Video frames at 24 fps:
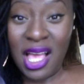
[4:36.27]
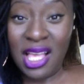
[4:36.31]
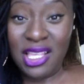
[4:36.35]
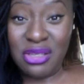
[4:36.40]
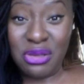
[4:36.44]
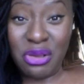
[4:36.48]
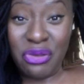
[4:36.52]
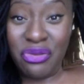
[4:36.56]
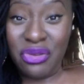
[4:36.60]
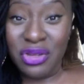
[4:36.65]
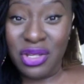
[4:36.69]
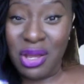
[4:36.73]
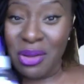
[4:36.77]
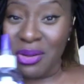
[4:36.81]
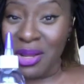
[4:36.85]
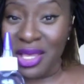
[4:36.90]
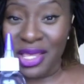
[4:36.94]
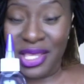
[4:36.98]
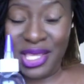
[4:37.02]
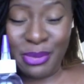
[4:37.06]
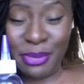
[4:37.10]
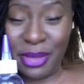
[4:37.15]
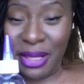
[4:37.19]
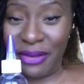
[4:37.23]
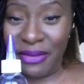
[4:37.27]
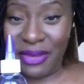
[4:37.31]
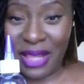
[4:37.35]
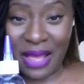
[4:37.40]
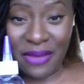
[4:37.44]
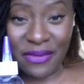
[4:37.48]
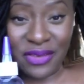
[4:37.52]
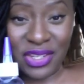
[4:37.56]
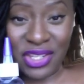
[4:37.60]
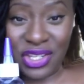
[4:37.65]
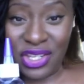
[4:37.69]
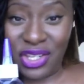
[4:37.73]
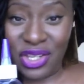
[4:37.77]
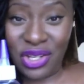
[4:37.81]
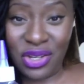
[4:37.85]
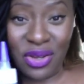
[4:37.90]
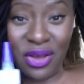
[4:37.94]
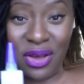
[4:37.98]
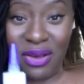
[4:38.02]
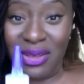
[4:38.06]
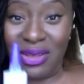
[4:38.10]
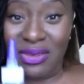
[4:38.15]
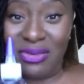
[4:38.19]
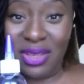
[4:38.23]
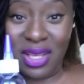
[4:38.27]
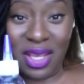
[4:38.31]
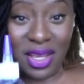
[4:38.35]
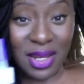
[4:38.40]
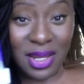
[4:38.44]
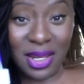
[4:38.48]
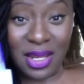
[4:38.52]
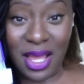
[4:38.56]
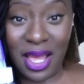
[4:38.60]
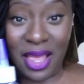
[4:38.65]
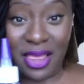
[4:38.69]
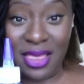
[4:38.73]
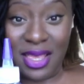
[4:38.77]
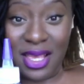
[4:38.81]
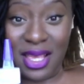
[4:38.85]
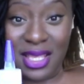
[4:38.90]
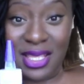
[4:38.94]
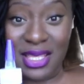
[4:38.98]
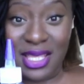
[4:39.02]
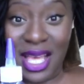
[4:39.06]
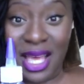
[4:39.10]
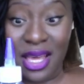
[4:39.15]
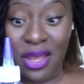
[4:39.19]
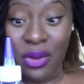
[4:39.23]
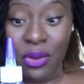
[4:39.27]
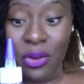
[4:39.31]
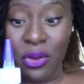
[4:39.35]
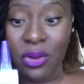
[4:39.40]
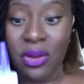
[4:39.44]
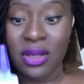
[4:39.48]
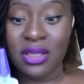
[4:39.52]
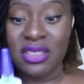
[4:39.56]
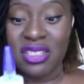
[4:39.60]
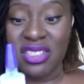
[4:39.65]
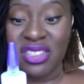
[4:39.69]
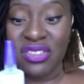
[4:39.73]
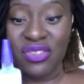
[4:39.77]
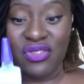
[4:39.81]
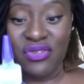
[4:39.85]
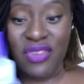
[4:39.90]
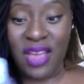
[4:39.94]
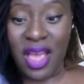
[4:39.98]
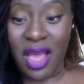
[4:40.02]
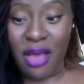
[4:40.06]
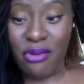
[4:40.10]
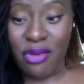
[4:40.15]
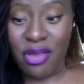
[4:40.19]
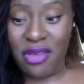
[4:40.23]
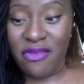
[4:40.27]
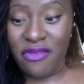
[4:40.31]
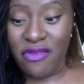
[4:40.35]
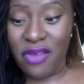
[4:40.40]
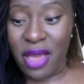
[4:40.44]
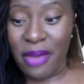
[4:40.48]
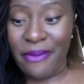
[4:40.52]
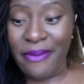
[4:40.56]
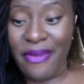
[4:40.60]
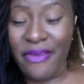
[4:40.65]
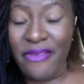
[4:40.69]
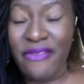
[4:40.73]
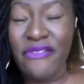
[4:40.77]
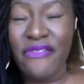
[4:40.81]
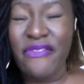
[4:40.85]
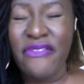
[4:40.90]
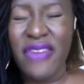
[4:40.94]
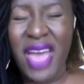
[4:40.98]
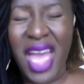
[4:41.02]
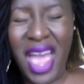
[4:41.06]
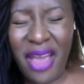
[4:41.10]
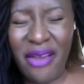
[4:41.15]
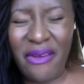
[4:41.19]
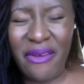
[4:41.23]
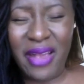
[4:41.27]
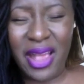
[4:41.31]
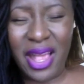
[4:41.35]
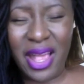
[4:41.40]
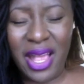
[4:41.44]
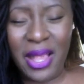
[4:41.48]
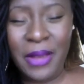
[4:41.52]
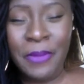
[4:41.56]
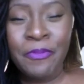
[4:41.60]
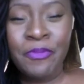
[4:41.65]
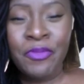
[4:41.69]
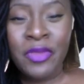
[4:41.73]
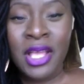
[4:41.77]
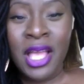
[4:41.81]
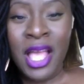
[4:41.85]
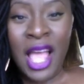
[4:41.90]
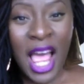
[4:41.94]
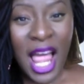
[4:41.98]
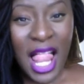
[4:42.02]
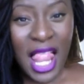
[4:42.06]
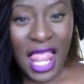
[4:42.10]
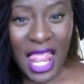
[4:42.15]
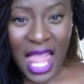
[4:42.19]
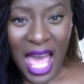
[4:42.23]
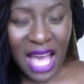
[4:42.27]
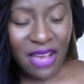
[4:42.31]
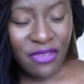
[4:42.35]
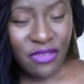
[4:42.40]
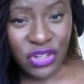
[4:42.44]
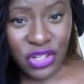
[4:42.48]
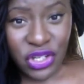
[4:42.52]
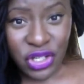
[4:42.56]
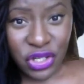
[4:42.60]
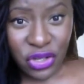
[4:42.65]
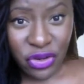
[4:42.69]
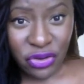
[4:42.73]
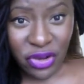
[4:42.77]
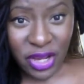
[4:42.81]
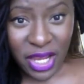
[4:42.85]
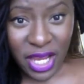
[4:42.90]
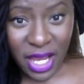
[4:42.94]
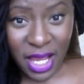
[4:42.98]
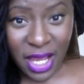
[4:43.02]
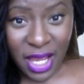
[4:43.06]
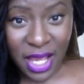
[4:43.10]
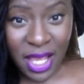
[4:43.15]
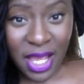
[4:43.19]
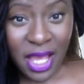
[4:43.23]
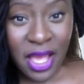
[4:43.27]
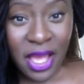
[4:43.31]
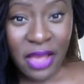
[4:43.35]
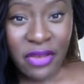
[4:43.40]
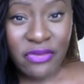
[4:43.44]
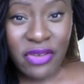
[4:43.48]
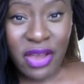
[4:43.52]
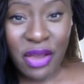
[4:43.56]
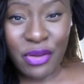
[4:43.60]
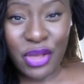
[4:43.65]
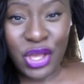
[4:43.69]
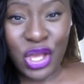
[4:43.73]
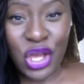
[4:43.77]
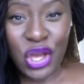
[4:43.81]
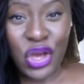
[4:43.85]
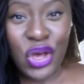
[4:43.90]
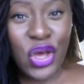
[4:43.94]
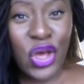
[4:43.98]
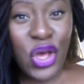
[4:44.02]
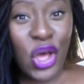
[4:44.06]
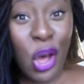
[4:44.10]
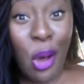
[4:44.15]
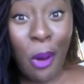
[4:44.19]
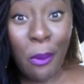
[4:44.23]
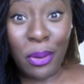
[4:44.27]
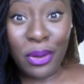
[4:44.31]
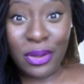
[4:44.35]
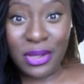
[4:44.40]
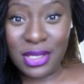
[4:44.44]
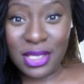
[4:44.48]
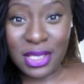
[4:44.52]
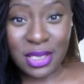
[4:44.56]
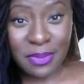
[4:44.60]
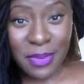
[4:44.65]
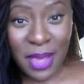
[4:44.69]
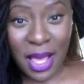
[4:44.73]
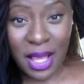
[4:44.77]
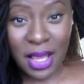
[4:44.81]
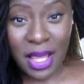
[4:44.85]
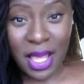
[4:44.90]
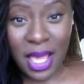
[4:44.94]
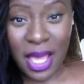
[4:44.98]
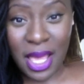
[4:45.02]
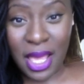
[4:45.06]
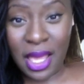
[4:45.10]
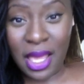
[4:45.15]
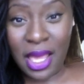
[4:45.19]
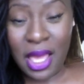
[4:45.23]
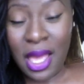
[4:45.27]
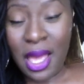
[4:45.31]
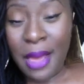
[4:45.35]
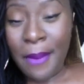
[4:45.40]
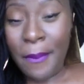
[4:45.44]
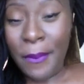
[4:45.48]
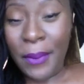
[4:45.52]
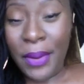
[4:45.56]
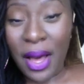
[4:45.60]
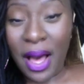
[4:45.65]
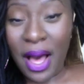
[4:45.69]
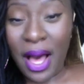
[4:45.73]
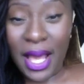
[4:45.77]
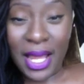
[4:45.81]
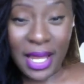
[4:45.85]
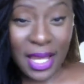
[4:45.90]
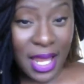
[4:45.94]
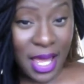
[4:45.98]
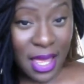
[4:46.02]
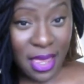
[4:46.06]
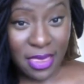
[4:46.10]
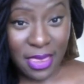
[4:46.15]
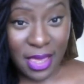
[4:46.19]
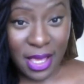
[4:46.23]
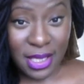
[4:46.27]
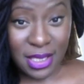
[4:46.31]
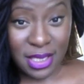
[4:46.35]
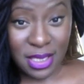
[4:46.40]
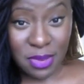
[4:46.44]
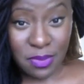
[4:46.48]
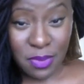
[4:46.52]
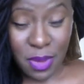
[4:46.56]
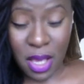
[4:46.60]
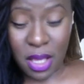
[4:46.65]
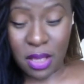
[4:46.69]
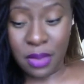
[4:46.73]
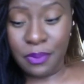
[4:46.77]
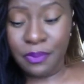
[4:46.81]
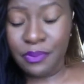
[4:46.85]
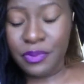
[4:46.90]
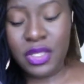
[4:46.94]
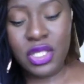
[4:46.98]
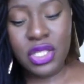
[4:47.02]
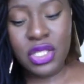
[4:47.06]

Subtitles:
So if you don't like the smell of lavender, you're not going to like this at all, because it's very, very, very lavendery, very herbal smelling, but I like that smell.